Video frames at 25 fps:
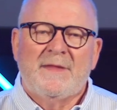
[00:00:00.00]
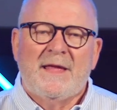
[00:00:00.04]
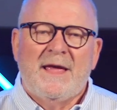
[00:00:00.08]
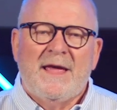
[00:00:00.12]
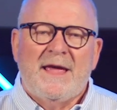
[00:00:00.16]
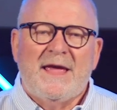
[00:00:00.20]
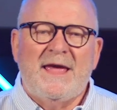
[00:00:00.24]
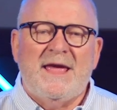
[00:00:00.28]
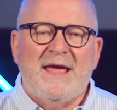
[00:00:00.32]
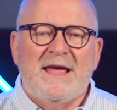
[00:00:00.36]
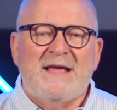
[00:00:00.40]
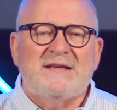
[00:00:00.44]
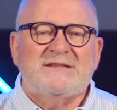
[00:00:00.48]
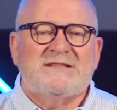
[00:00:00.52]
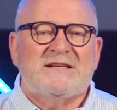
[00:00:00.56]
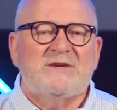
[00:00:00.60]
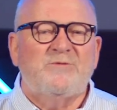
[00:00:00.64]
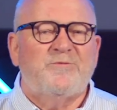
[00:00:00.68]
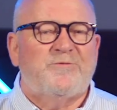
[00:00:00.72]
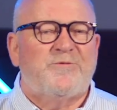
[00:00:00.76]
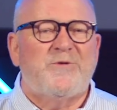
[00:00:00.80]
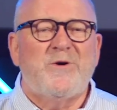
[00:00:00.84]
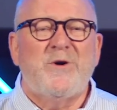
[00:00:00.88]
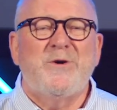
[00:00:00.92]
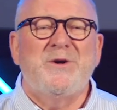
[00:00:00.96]
He's
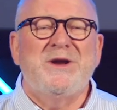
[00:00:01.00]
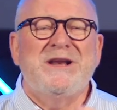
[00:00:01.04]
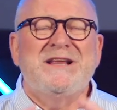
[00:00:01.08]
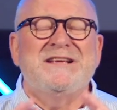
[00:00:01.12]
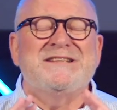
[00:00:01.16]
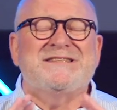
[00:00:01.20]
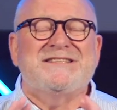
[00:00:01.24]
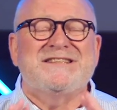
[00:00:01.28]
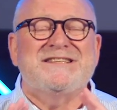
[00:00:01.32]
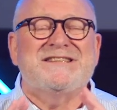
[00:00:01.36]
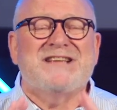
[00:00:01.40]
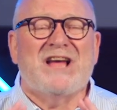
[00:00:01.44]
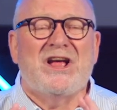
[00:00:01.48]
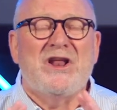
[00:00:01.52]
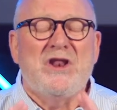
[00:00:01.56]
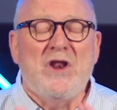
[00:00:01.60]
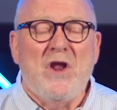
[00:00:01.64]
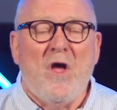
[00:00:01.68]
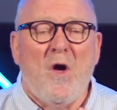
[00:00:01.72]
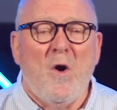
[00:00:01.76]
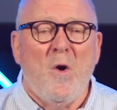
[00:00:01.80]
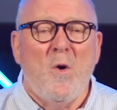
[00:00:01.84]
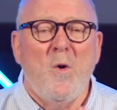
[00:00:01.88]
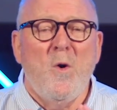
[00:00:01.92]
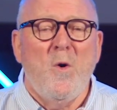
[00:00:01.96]
inferring, he says, I
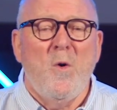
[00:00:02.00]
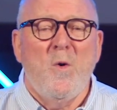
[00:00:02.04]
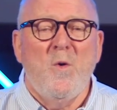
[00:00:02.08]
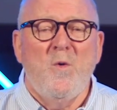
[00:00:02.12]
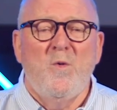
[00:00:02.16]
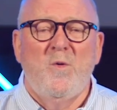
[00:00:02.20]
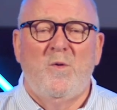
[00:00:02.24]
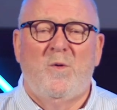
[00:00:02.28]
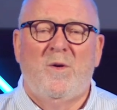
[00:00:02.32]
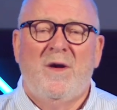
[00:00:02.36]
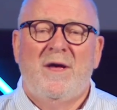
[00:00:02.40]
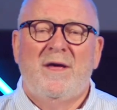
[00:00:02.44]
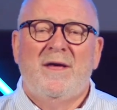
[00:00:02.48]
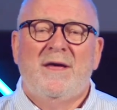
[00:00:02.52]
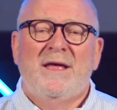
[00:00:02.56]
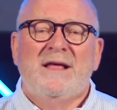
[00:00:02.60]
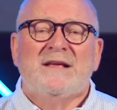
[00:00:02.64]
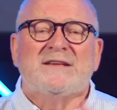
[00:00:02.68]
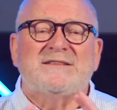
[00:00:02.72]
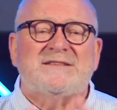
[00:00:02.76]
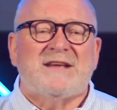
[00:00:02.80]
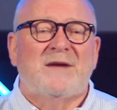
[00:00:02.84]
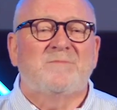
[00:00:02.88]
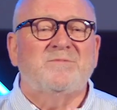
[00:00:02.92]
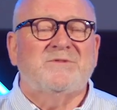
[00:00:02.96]
know
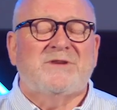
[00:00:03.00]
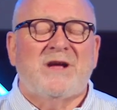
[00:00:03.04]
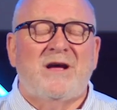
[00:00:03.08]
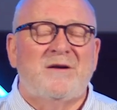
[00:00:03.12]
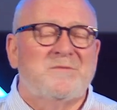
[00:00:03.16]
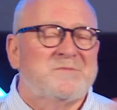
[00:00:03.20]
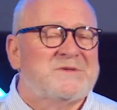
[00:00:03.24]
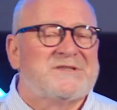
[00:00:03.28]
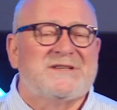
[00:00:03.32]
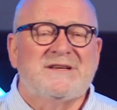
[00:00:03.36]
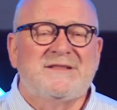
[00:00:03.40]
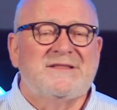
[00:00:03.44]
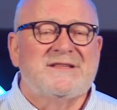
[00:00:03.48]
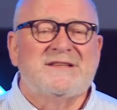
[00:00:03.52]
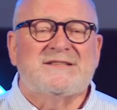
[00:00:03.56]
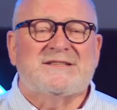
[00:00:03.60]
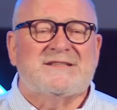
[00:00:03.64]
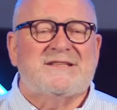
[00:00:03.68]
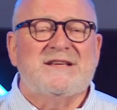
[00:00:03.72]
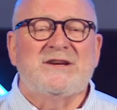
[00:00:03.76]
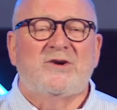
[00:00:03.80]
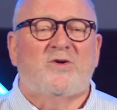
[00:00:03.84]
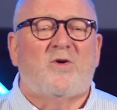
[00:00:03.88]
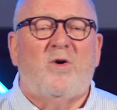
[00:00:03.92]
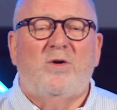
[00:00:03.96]
sometimes in this
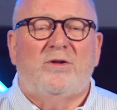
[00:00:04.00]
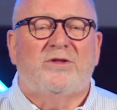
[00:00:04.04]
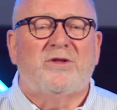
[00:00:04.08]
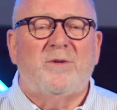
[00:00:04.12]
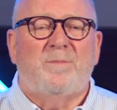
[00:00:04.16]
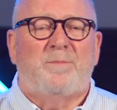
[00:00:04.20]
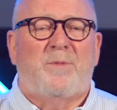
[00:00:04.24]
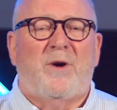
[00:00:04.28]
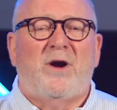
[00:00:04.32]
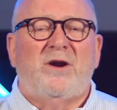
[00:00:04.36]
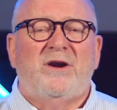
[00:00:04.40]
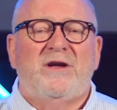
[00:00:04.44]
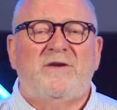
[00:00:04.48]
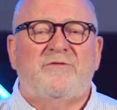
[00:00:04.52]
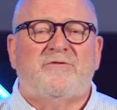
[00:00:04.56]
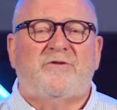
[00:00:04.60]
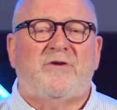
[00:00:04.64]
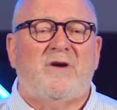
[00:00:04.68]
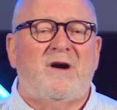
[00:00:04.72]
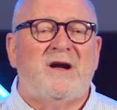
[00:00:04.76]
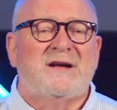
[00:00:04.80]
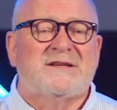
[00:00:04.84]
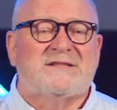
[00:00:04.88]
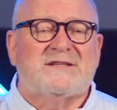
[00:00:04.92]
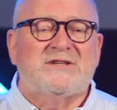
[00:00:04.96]
thing called the body of
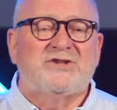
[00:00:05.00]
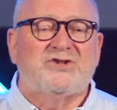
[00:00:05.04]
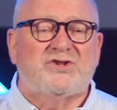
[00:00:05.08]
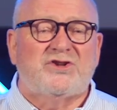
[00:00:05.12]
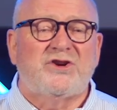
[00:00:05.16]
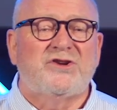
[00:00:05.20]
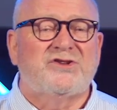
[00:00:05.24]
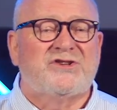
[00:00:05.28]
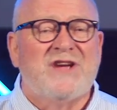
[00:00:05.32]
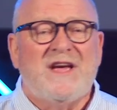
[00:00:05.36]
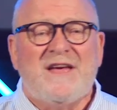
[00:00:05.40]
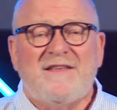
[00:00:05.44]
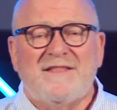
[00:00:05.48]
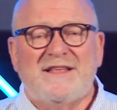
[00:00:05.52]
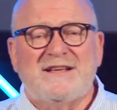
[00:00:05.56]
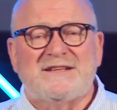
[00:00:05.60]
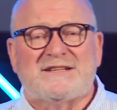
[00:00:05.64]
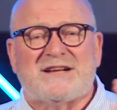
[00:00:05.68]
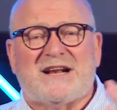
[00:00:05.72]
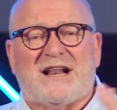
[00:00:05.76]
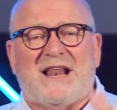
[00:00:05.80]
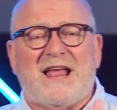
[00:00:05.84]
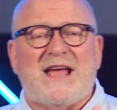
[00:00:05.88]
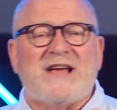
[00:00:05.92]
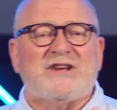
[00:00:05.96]
Christ in church, there's
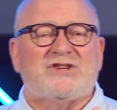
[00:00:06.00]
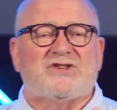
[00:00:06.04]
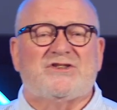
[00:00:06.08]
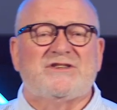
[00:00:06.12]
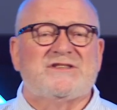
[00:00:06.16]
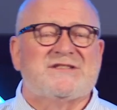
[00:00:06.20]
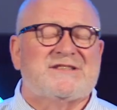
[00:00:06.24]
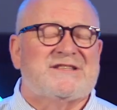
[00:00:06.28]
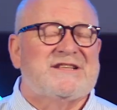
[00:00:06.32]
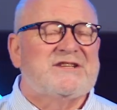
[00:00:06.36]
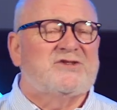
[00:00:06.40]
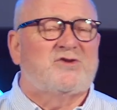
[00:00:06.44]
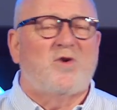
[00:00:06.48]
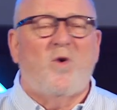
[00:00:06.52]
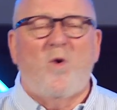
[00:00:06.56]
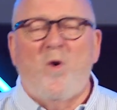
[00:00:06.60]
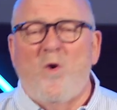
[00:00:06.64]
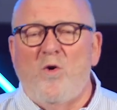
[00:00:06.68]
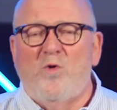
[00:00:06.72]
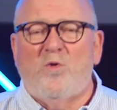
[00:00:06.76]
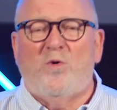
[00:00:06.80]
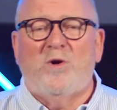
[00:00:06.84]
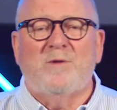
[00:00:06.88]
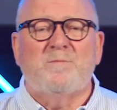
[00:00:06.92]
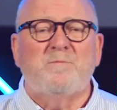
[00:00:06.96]
clashes, there's
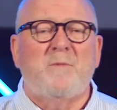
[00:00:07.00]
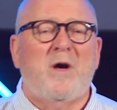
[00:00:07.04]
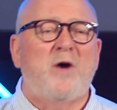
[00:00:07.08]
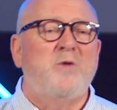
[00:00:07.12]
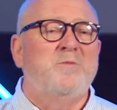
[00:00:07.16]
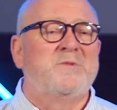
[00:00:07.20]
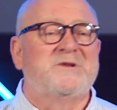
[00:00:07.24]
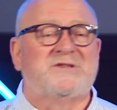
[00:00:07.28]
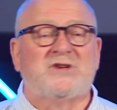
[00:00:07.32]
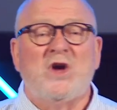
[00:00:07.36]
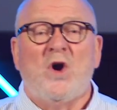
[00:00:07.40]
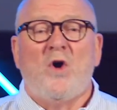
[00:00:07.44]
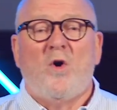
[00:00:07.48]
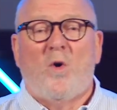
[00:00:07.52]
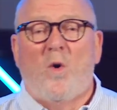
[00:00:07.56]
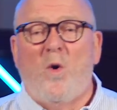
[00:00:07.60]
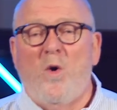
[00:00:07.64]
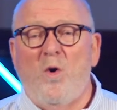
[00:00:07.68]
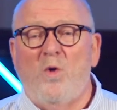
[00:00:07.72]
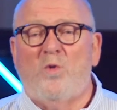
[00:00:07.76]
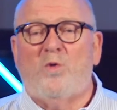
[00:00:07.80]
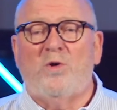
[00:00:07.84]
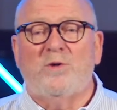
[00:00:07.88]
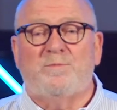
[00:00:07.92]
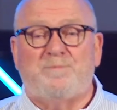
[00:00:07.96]
awkward moments,
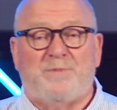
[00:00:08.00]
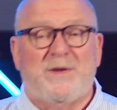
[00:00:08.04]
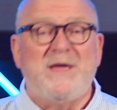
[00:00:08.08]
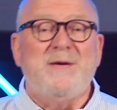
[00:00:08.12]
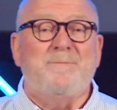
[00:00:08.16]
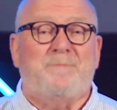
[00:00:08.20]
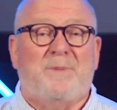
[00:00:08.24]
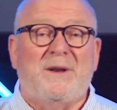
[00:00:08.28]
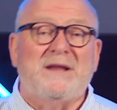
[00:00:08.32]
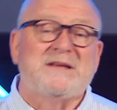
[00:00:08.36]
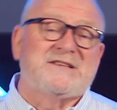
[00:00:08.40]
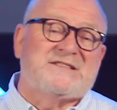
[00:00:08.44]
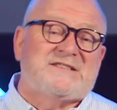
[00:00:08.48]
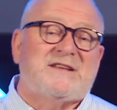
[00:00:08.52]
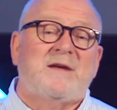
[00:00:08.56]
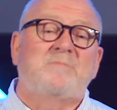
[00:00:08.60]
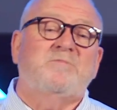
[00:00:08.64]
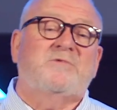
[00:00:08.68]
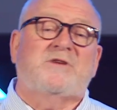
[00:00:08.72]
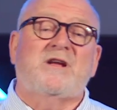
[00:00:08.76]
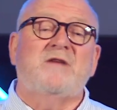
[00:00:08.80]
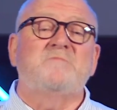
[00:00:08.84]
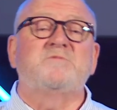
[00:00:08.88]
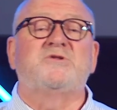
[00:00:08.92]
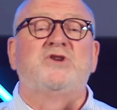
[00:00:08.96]
awkward people, and
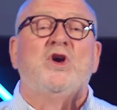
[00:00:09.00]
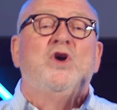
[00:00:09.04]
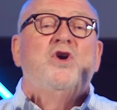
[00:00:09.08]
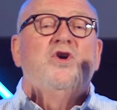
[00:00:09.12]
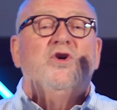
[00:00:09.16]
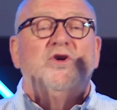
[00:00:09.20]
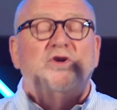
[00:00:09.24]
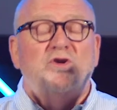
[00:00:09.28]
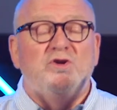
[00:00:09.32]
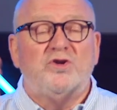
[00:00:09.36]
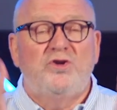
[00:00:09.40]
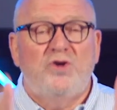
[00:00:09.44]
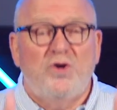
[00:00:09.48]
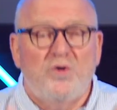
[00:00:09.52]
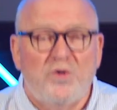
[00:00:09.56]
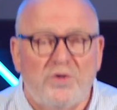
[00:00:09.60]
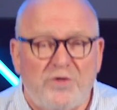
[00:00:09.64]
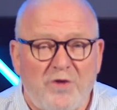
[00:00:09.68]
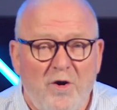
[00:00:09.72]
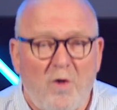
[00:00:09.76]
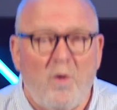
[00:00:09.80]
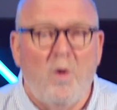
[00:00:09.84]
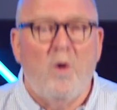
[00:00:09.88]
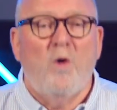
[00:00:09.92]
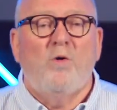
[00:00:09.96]
sometimes you're
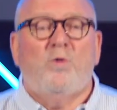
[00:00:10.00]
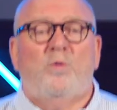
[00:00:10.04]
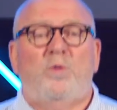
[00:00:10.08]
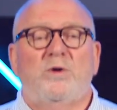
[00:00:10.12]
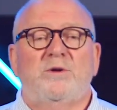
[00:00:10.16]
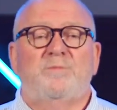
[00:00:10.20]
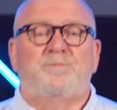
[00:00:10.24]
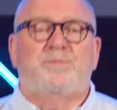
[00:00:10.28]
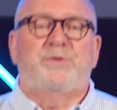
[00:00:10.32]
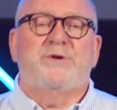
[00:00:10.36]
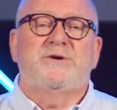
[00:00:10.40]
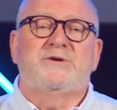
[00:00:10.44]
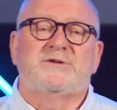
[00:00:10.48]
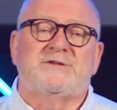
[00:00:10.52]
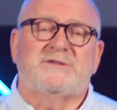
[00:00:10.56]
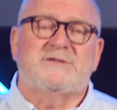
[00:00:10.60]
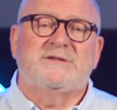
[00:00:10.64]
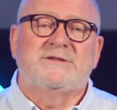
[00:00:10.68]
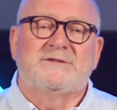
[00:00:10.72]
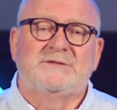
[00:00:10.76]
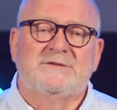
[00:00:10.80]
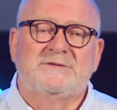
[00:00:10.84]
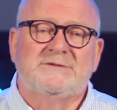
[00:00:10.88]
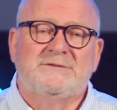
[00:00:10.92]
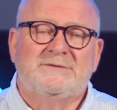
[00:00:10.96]
the awkward
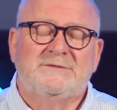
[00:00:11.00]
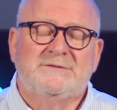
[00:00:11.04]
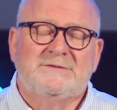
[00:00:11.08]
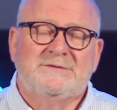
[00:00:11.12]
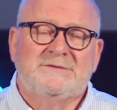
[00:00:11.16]
person.